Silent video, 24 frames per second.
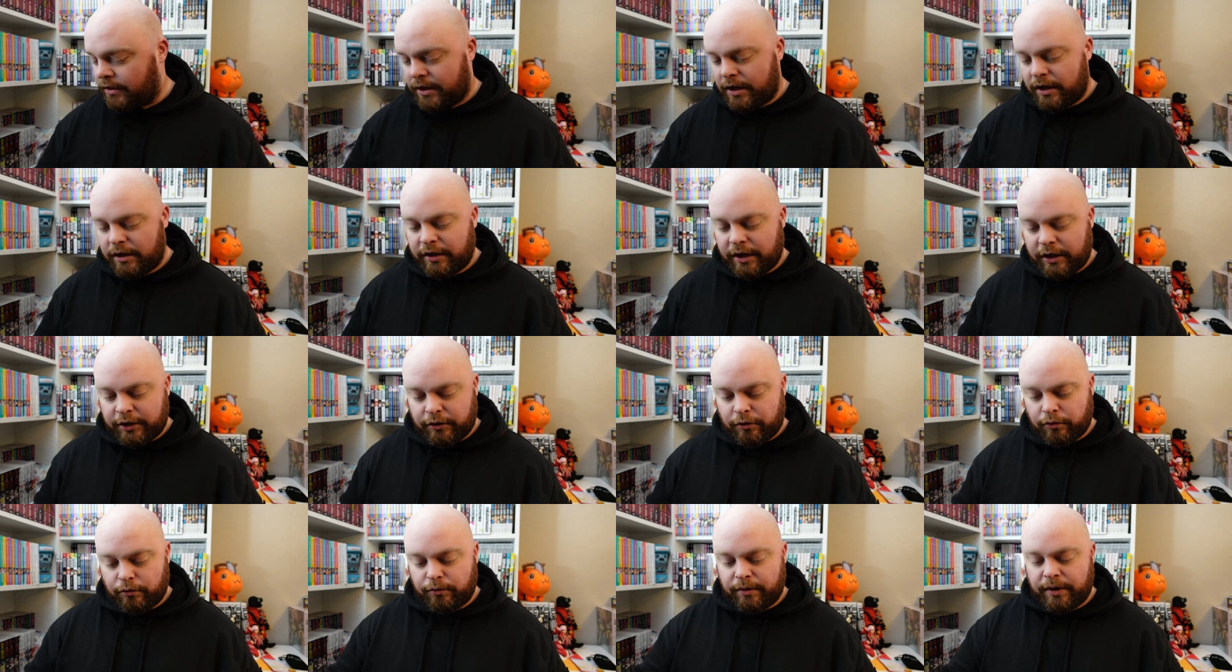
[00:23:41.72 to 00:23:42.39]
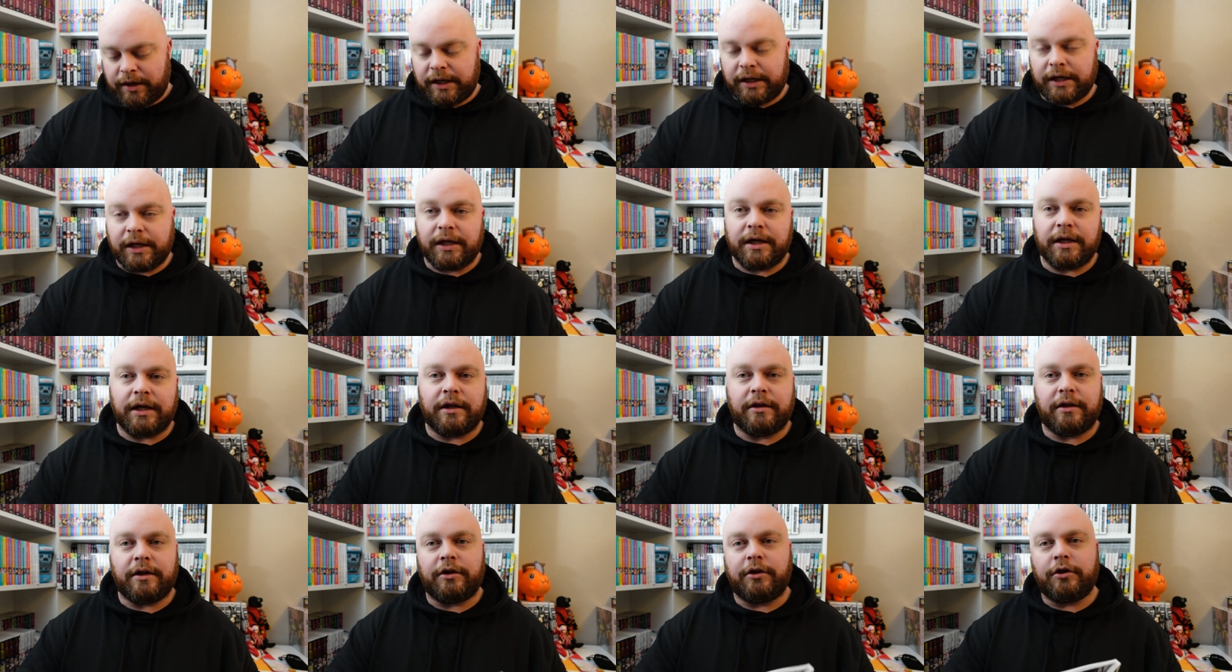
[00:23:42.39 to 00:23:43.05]
then, like, you're reading it,
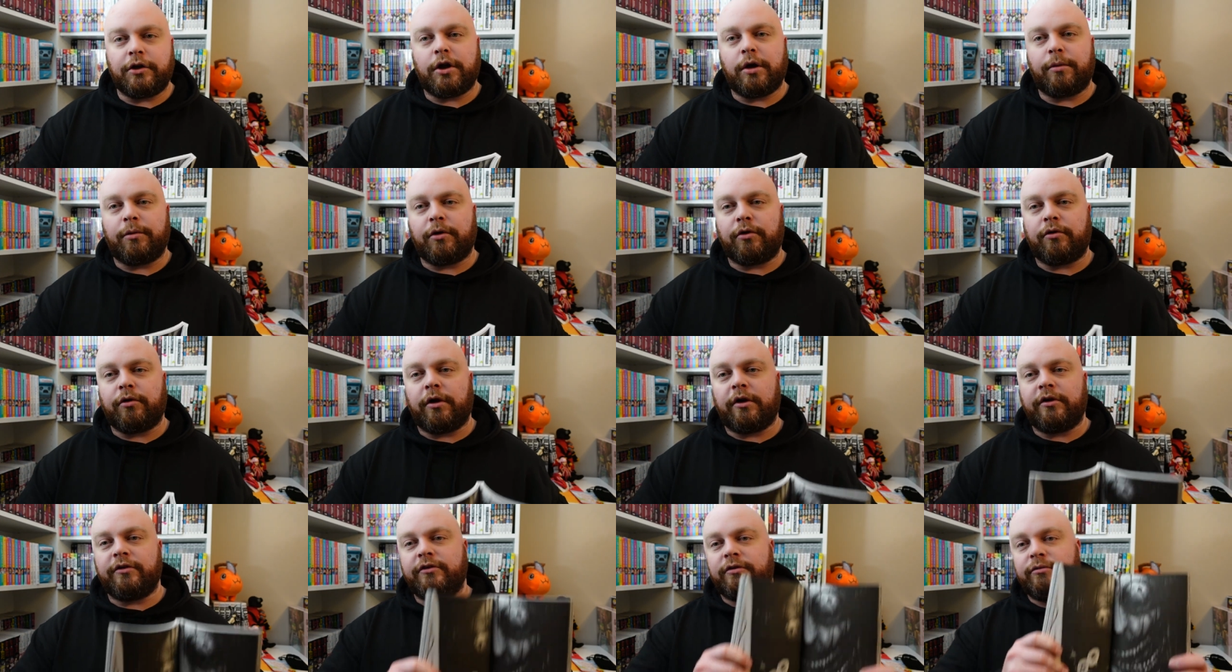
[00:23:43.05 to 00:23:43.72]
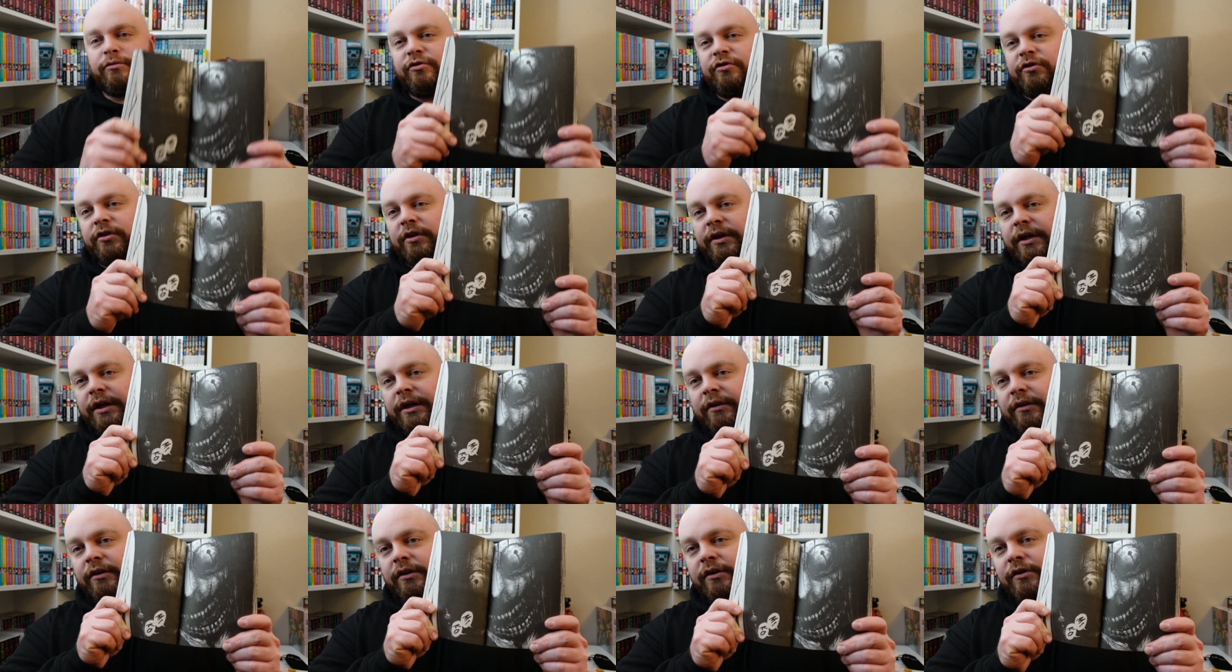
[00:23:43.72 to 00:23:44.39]
and then you come across some shit
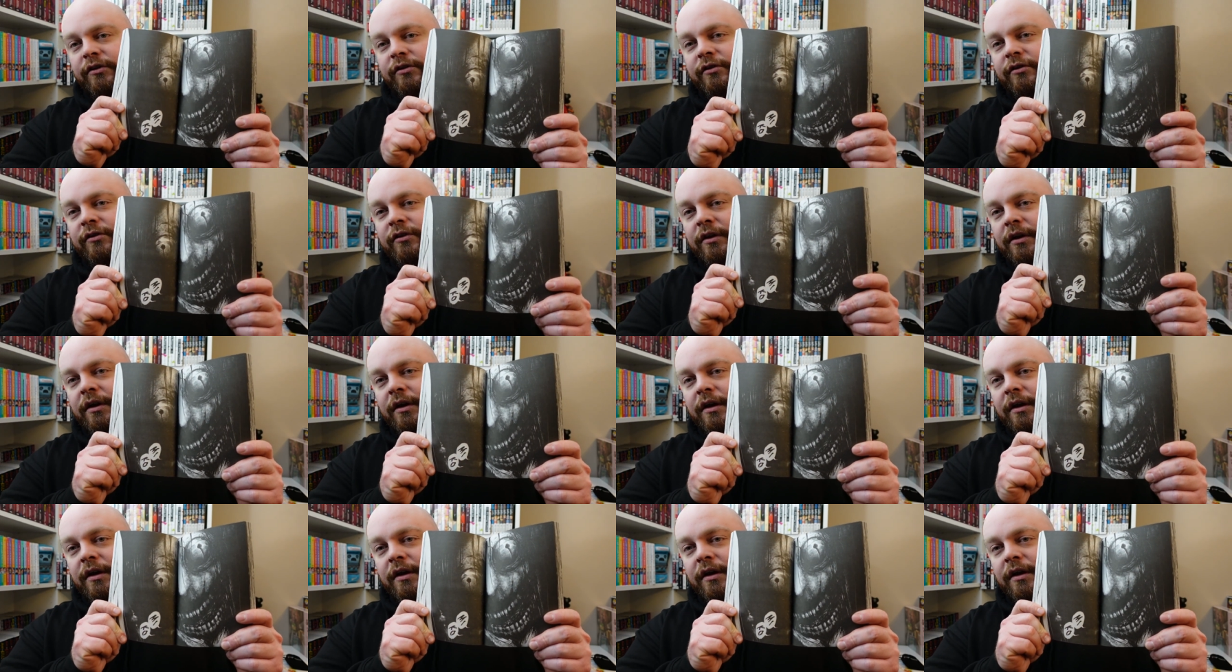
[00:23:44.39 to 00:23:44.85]
like this,